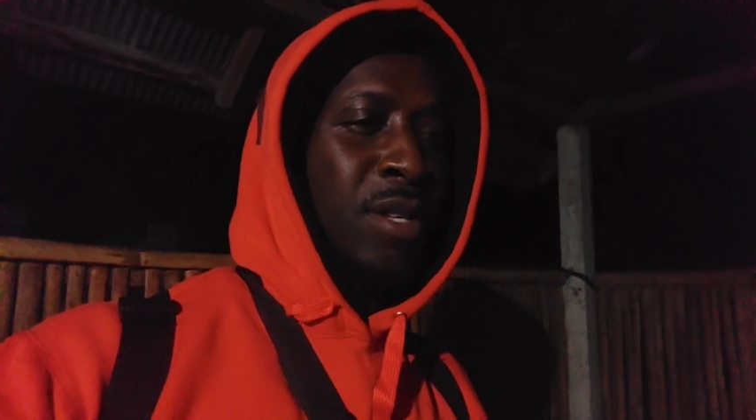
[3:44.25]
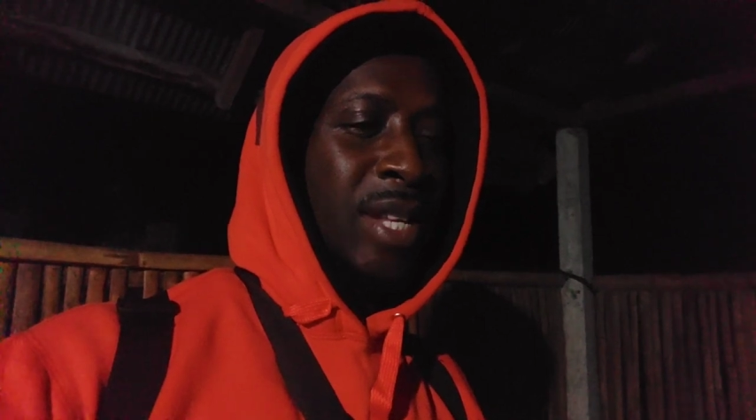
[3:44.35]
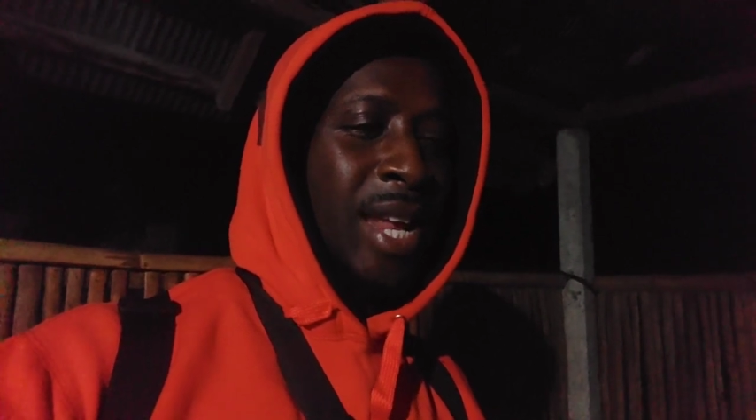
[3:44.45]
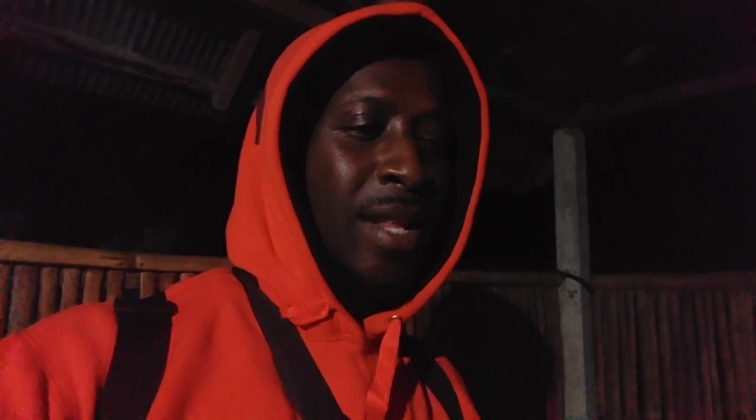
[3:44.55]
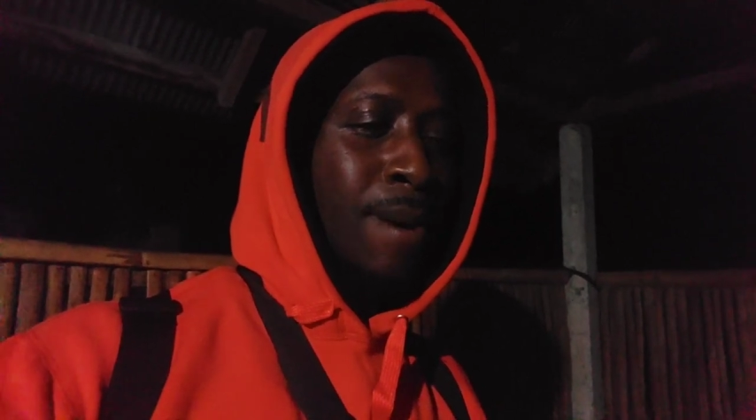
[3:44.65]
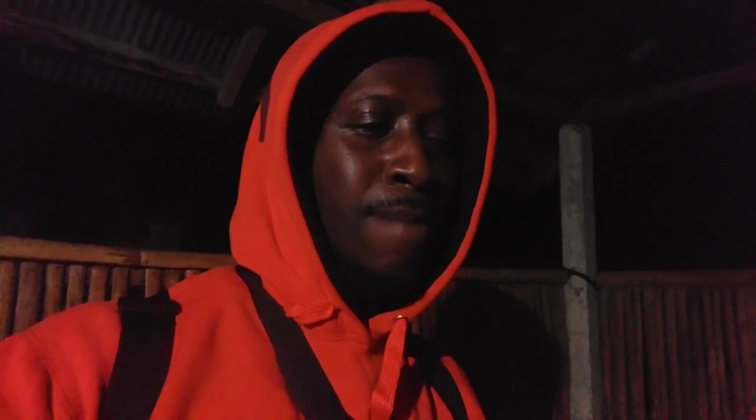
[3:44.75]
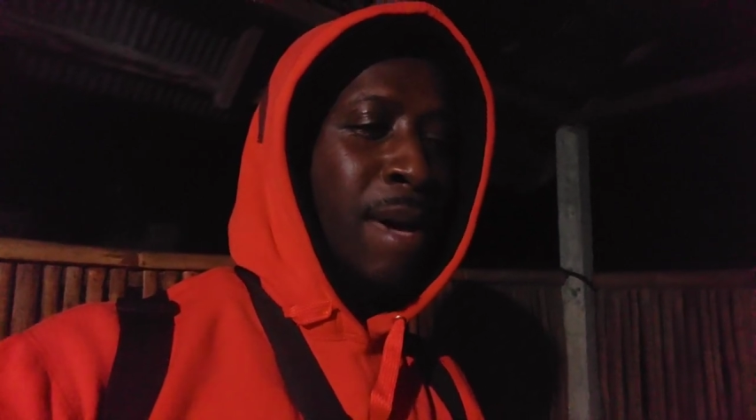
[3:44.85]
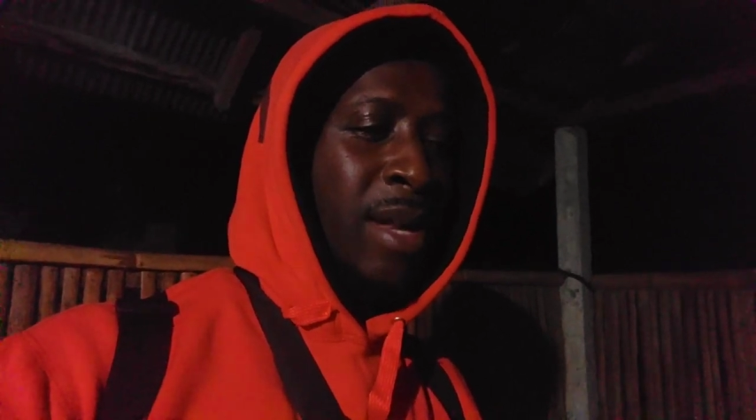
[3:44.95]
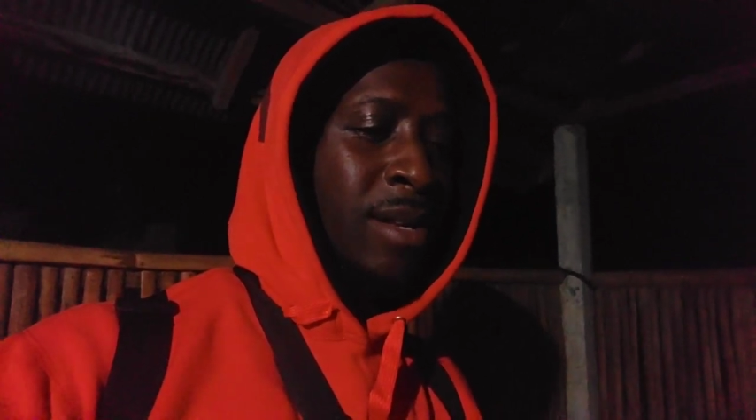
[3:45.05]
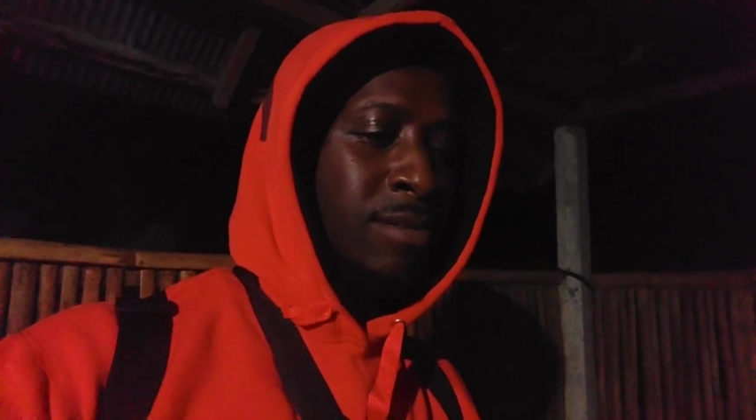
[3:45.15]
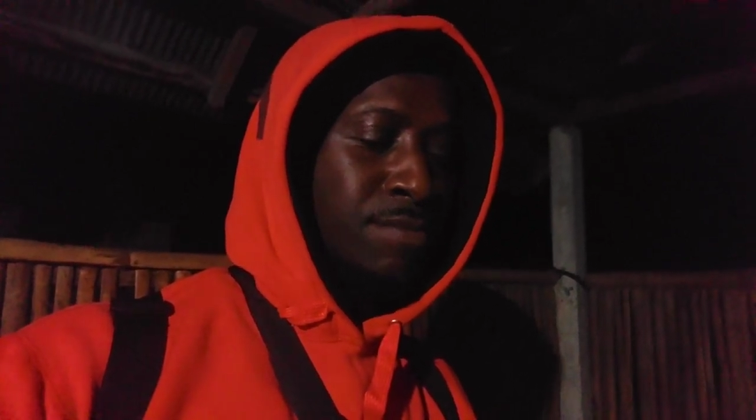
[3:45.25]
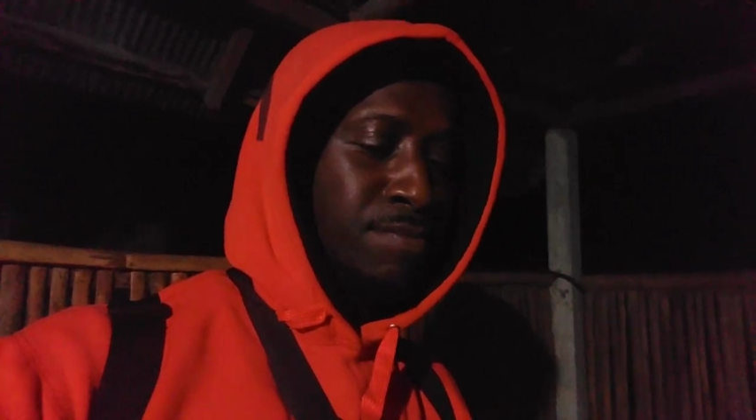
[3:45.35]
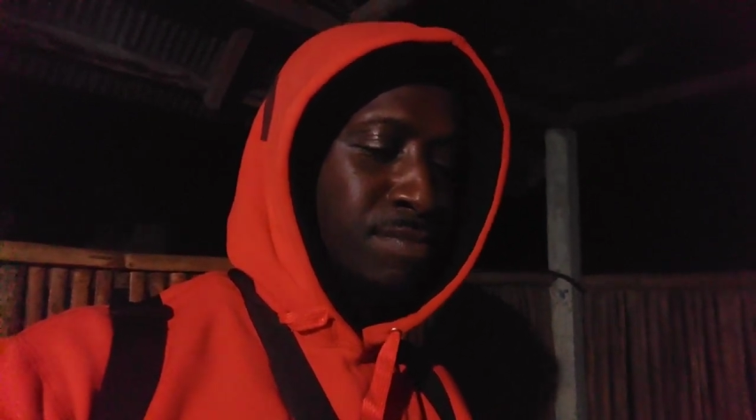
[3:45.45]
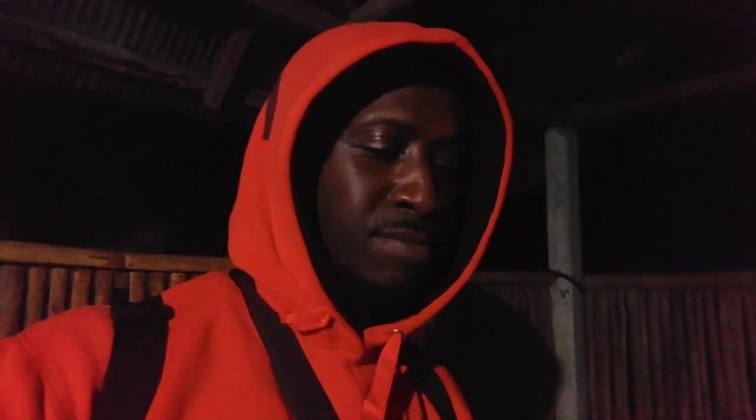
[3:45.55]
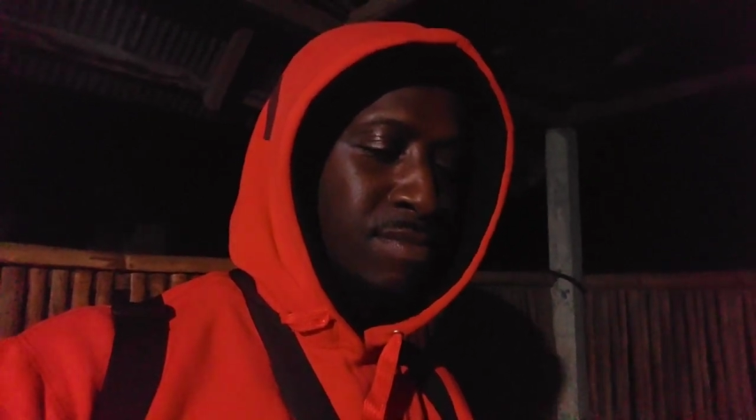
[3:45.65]
as I laid in my bed,
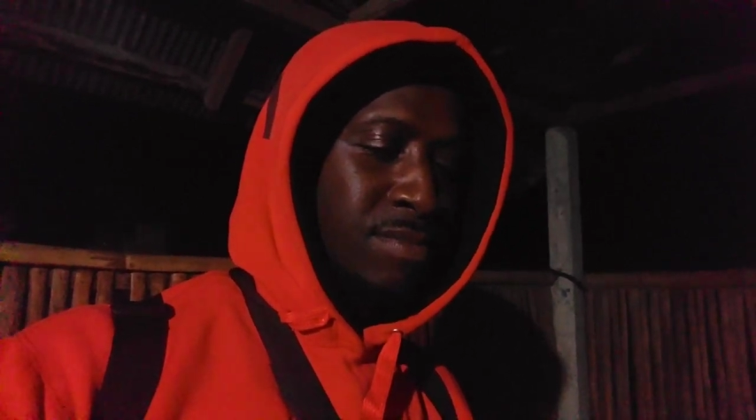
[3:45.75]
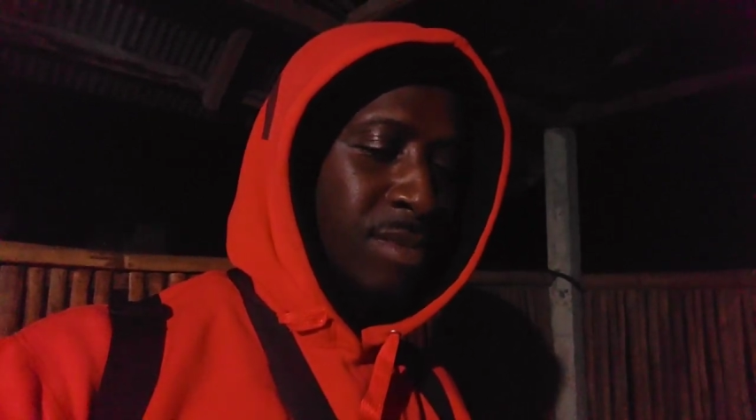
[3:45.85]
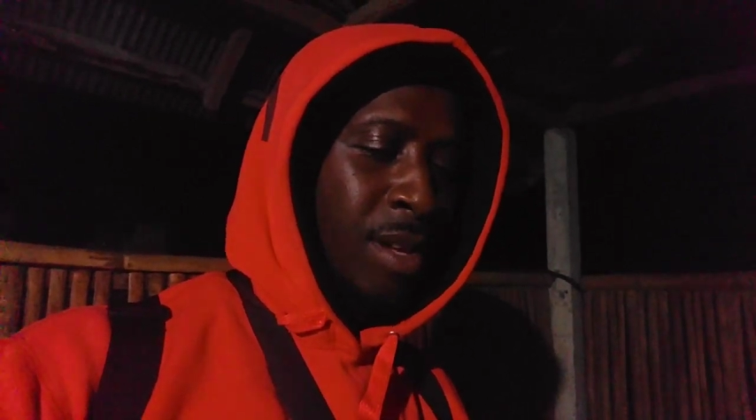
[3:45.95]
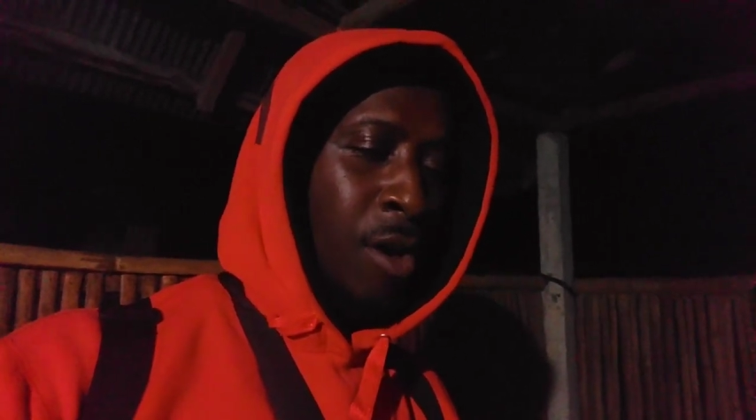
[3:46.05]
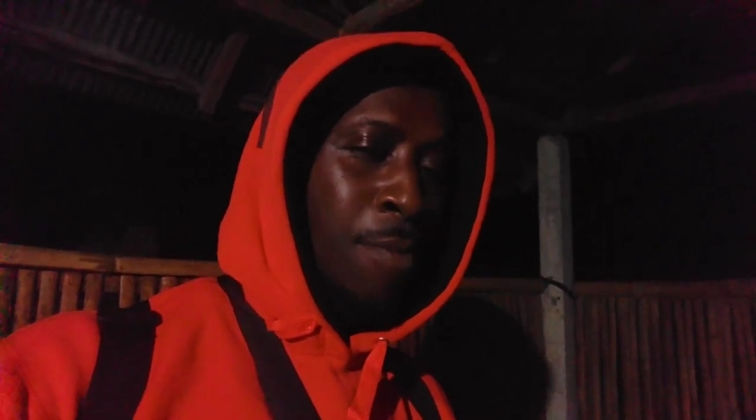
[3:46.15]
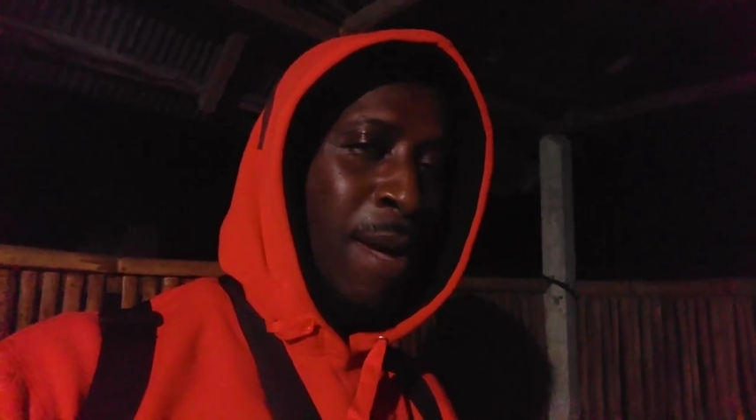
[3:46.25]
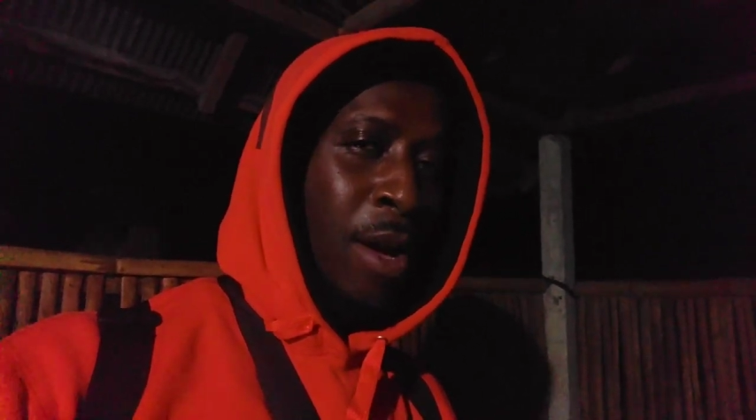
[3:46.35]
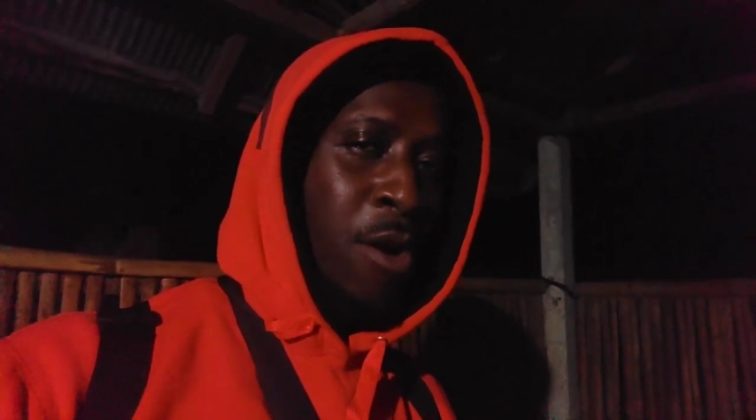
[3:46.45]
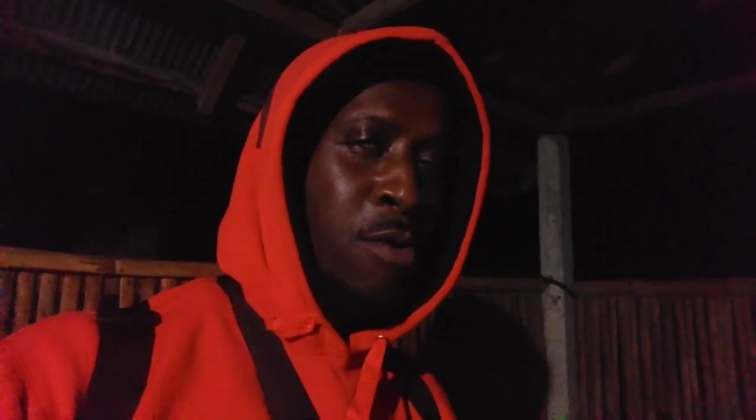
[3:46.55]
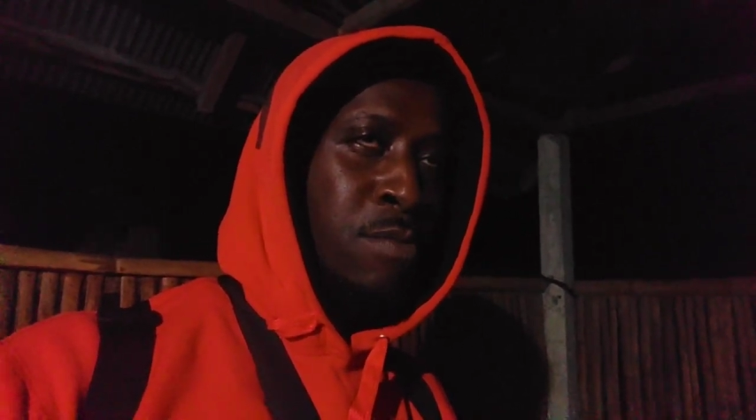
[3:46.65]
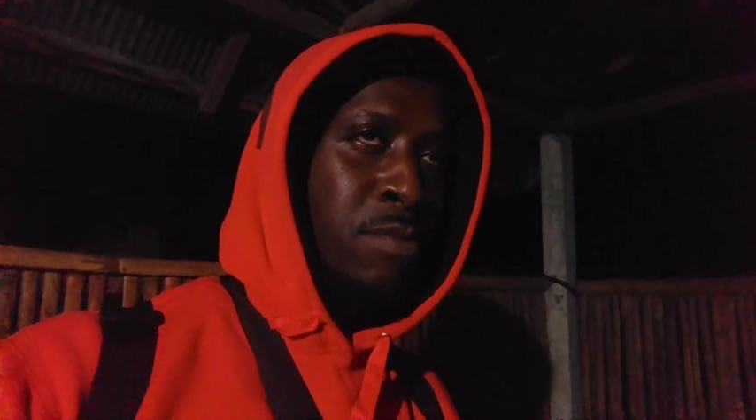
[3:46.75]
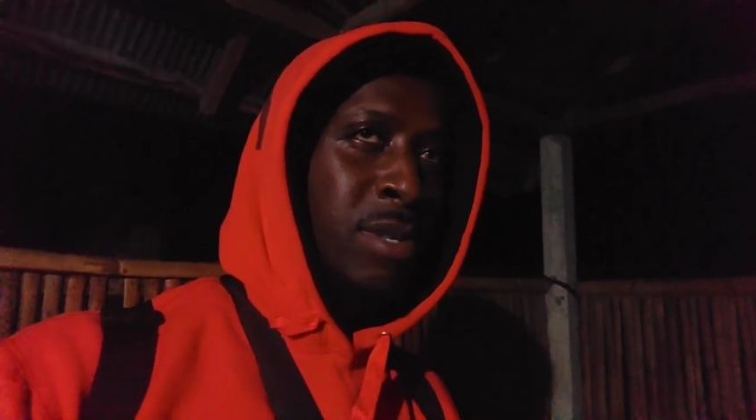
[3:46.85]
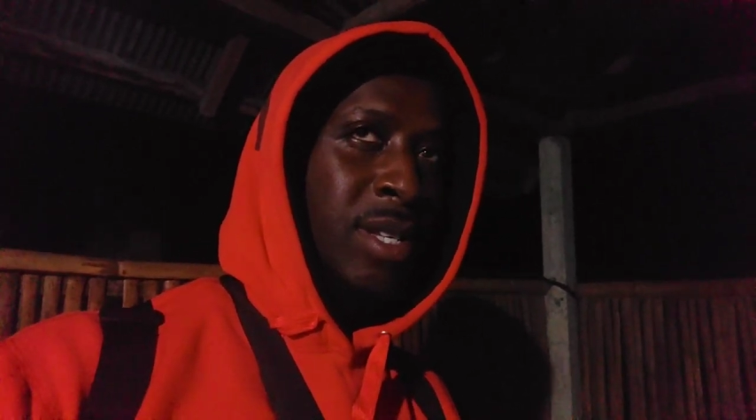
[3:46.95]
I got back home.